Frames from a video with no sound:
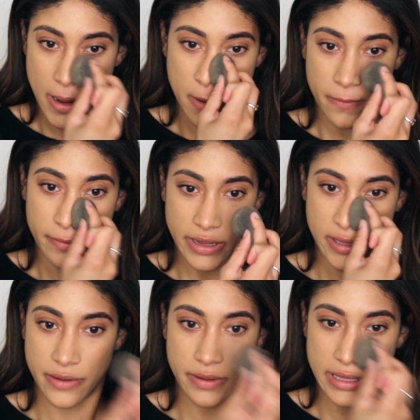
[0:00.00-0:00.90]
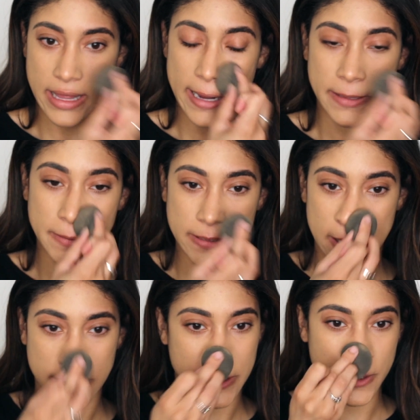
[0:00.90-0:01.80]
I really like those
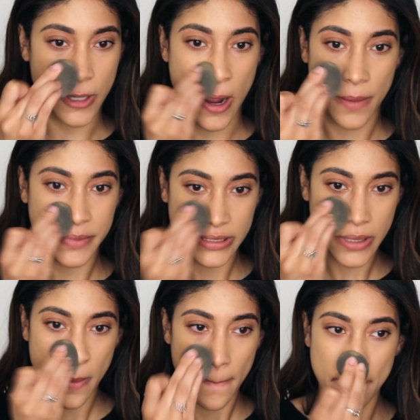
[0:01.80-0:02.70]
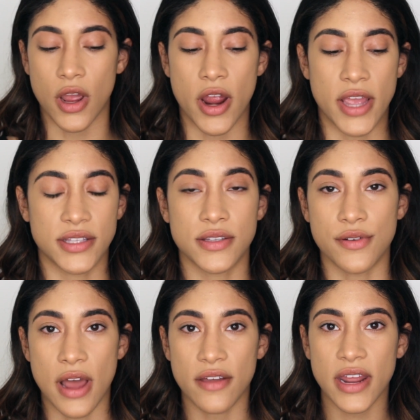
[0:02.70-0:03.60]
Luster Drops. All right, so
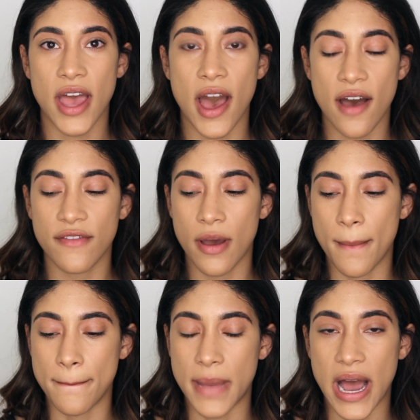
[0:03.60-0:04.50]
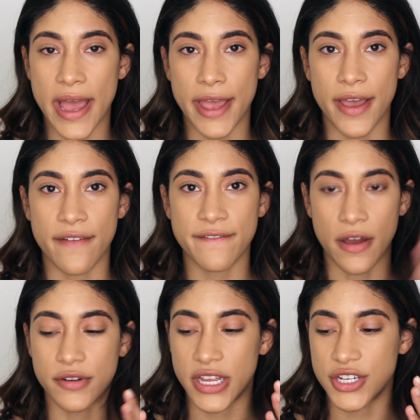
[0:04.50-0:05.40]
now that I have my
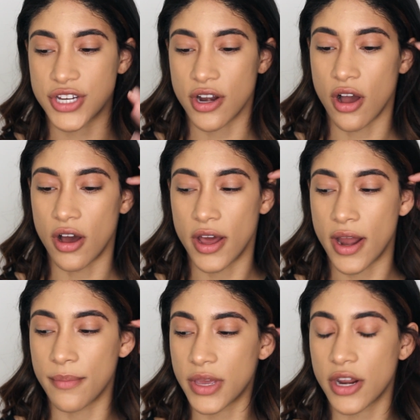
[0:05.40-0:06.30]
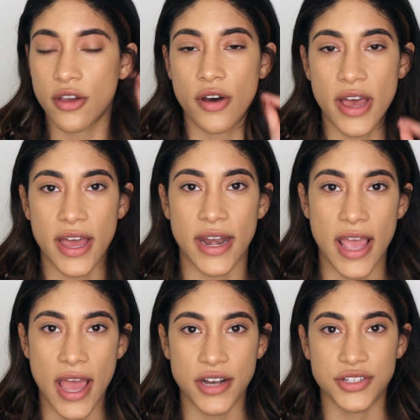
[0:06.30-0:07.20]
foundation on, I'm gonna go ahead
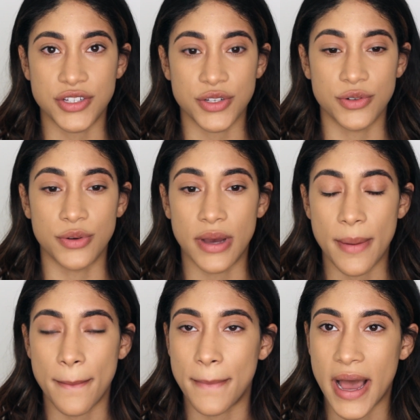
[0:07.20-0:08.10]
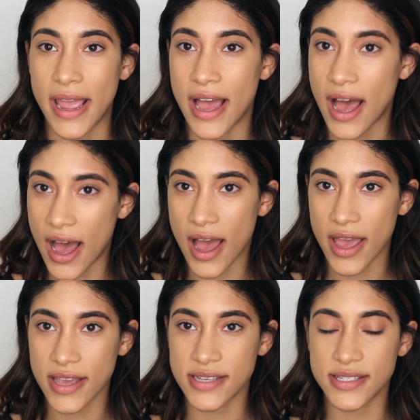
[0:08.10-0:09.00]
and do my
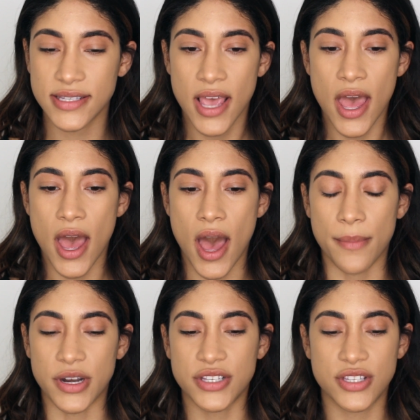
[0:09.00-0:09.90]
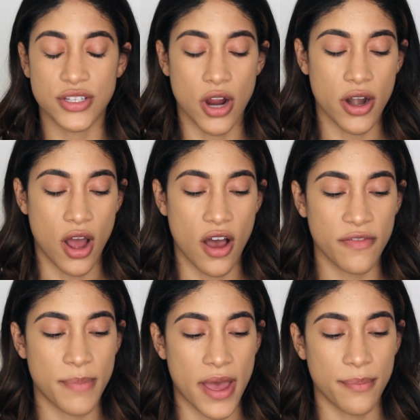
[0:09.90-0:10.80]
eyes. I'm gonna start
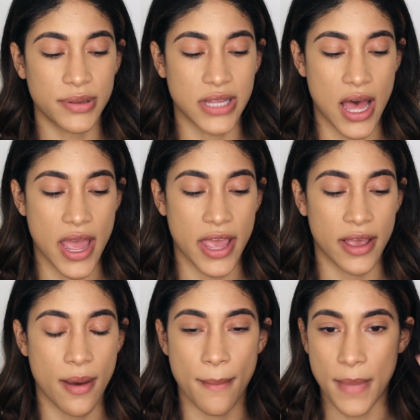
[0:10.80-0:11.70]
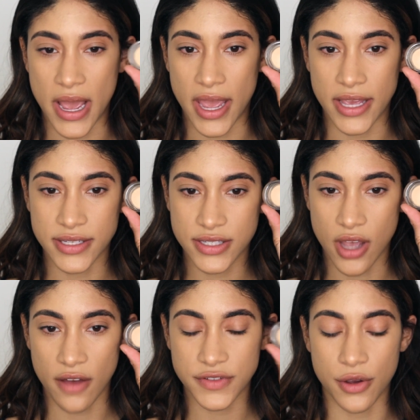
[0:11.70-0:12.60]
off by applying my
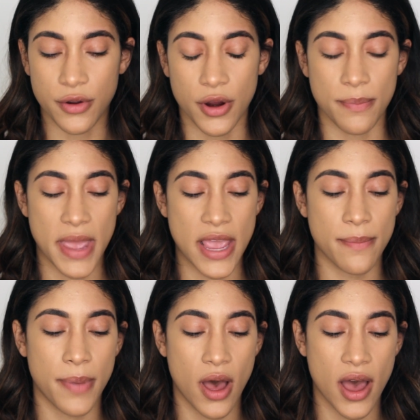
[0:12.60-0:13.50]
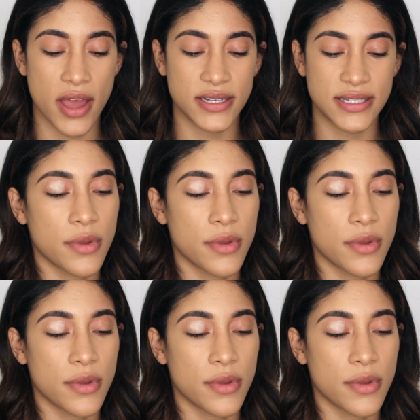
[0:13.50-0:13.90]
soft ochre paint pot.